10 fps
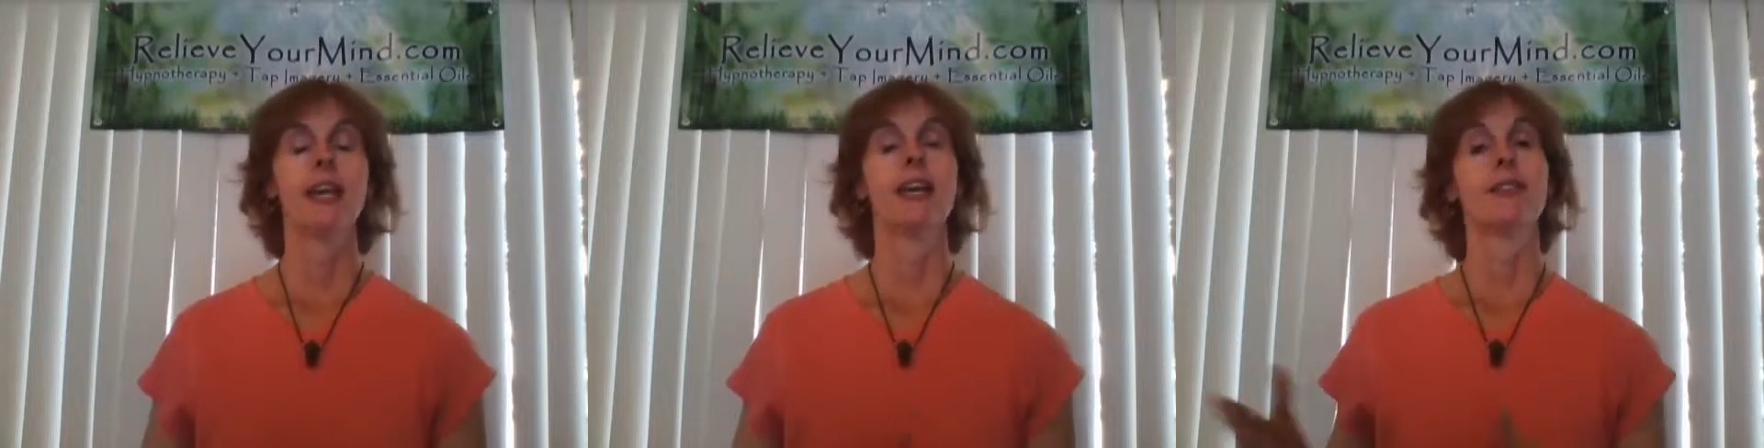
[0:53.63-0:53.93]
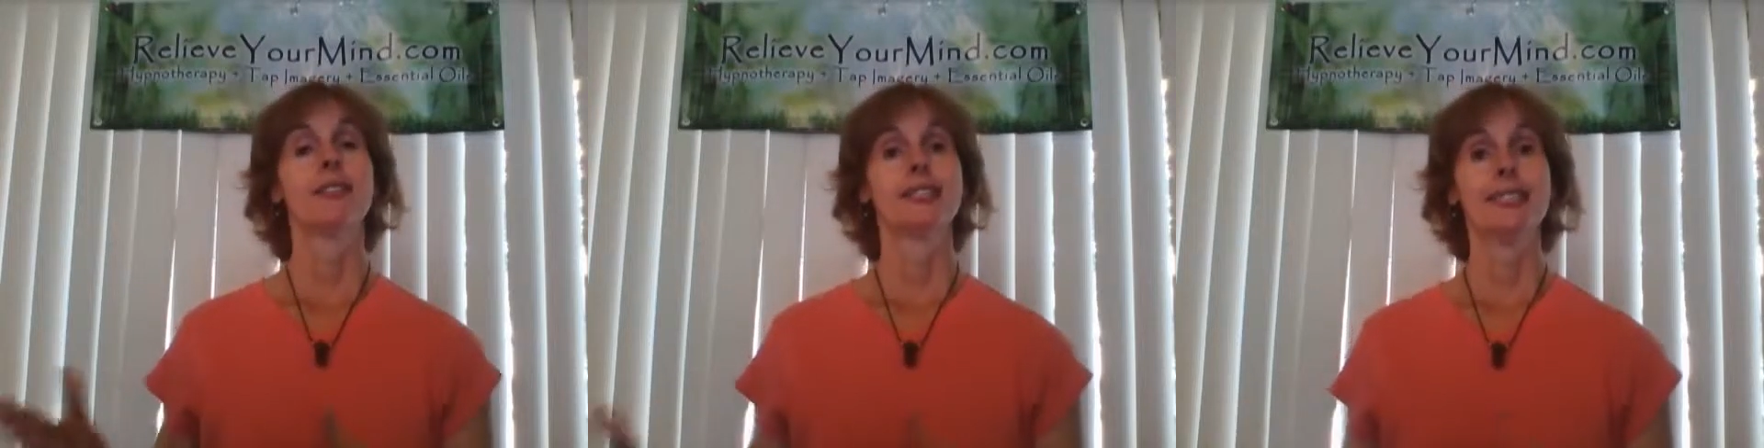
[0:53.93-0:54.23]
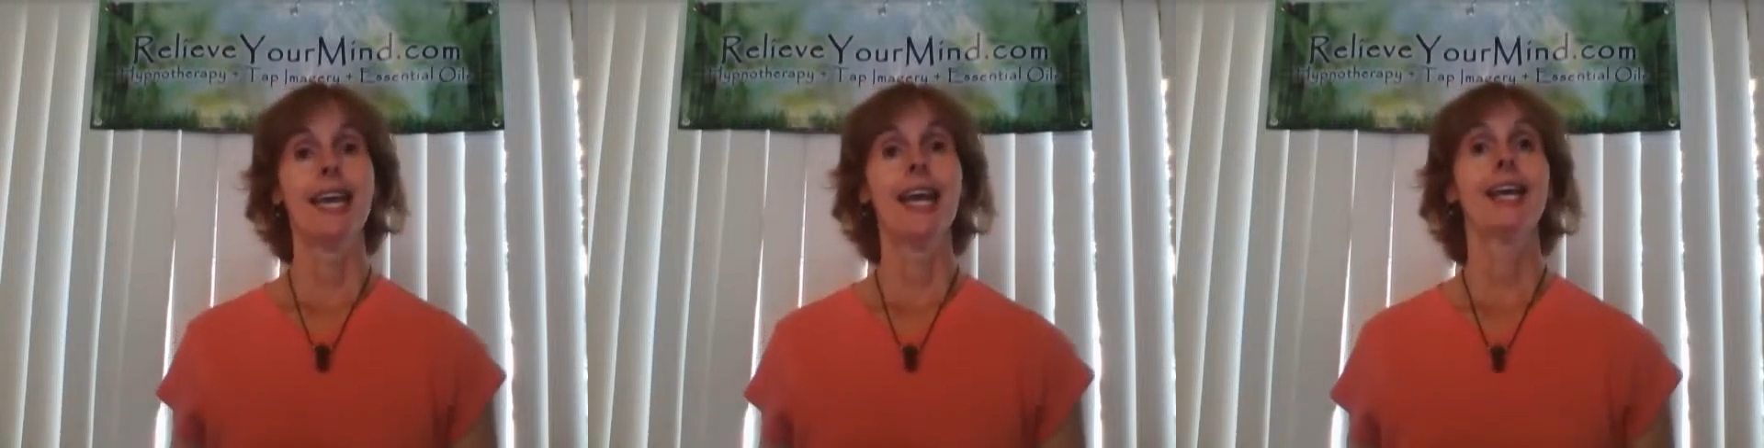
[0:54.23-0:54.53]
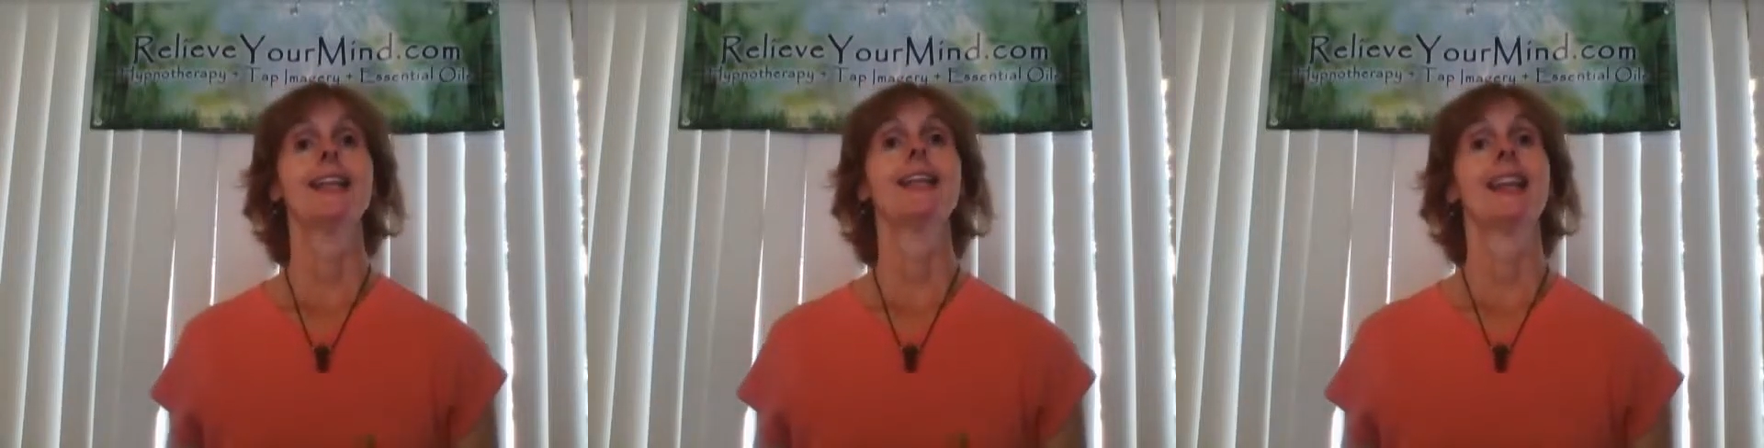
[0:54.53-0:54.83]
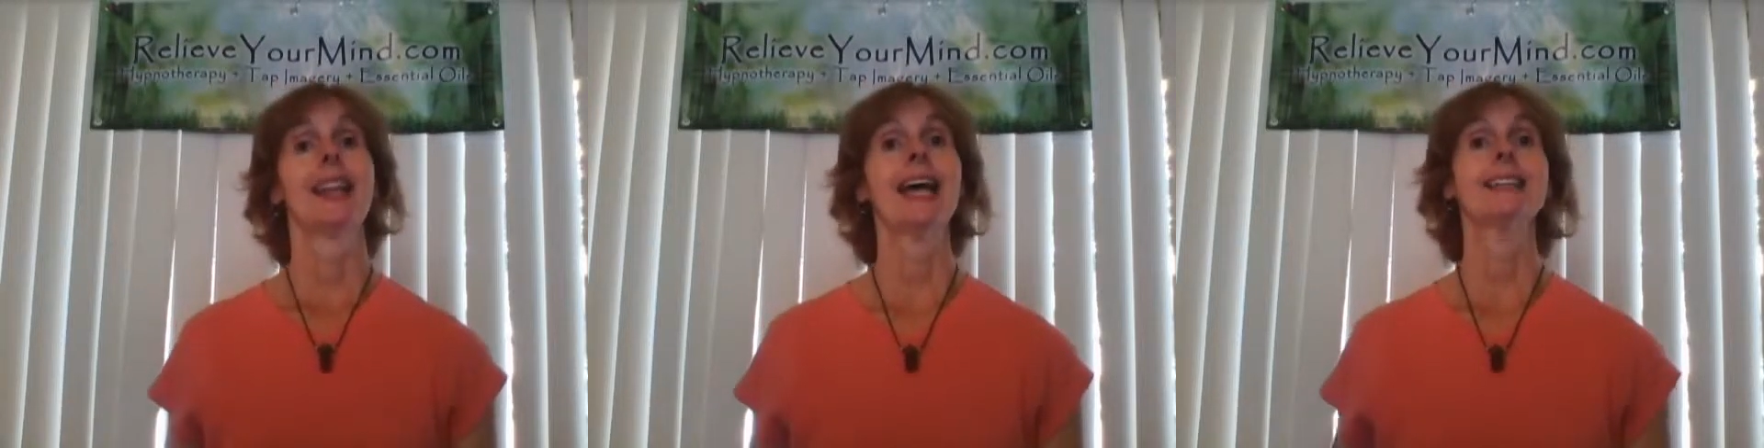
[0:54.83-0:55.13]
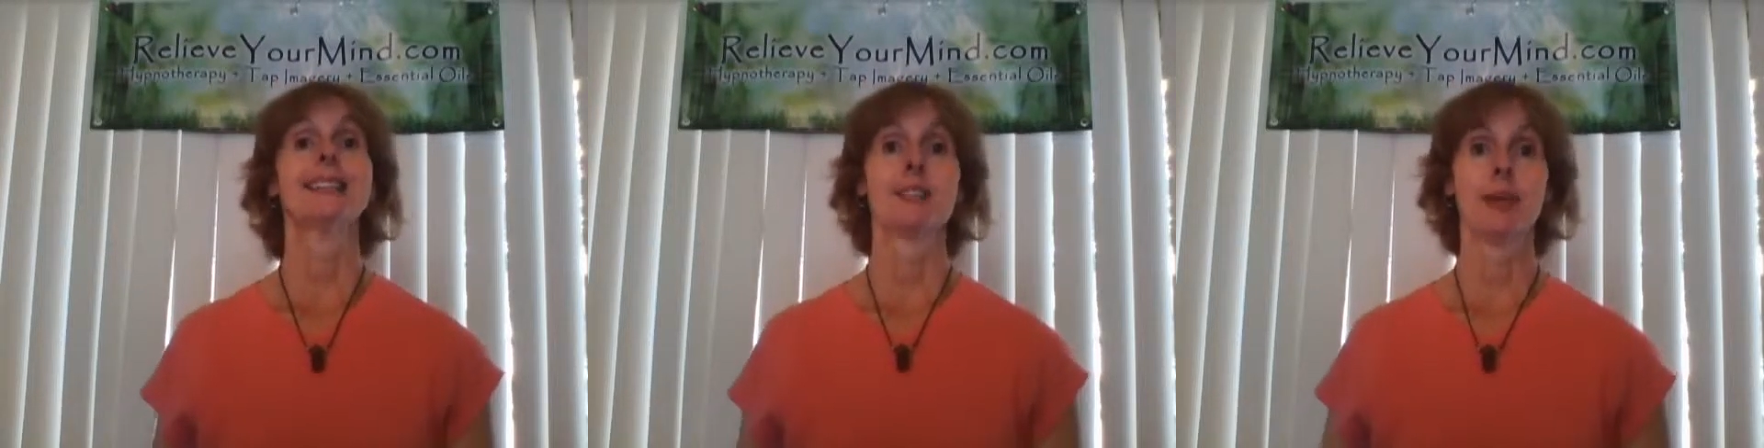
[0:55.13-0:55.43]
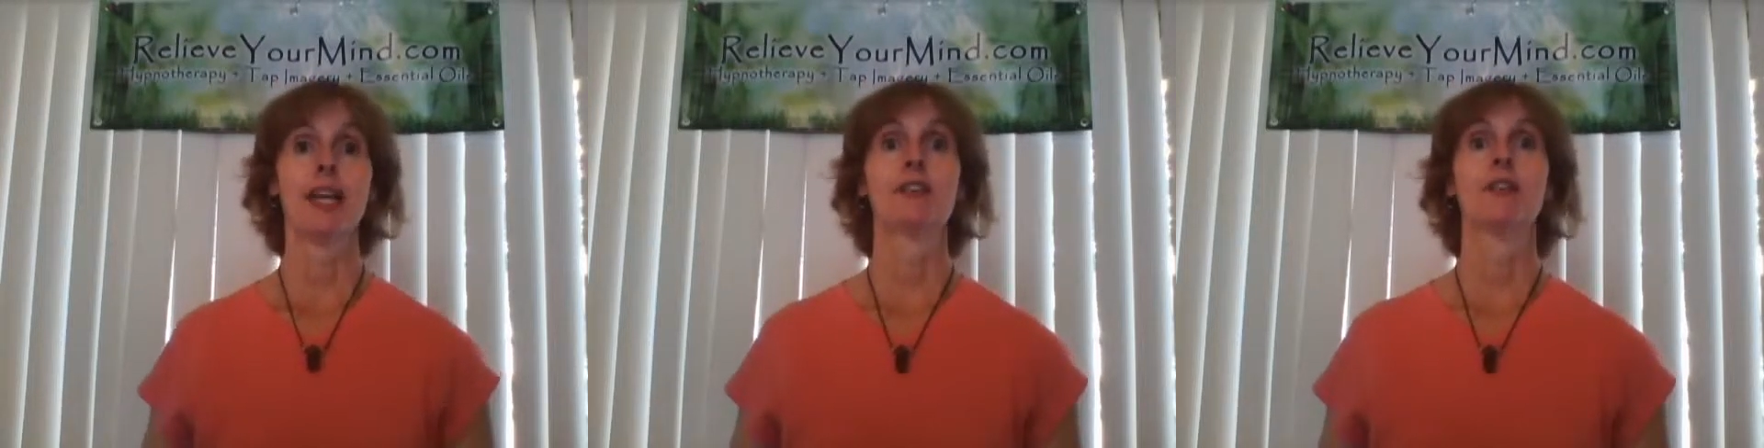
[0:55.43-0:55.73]
If it's a 10, that's as
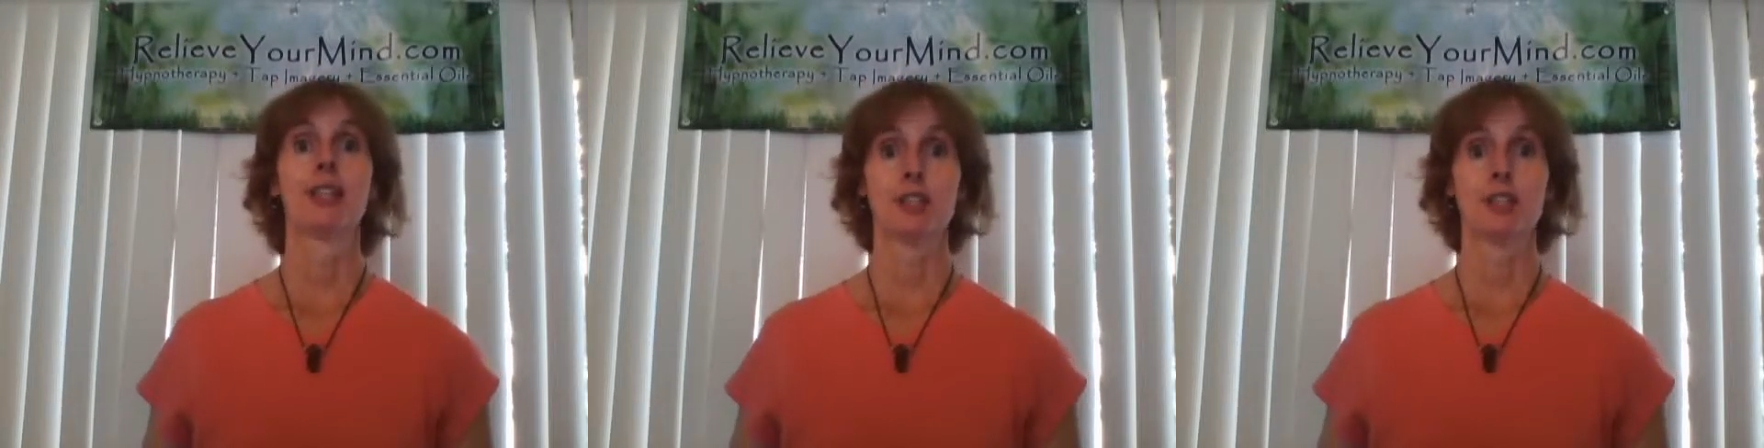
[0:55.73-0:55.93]
painful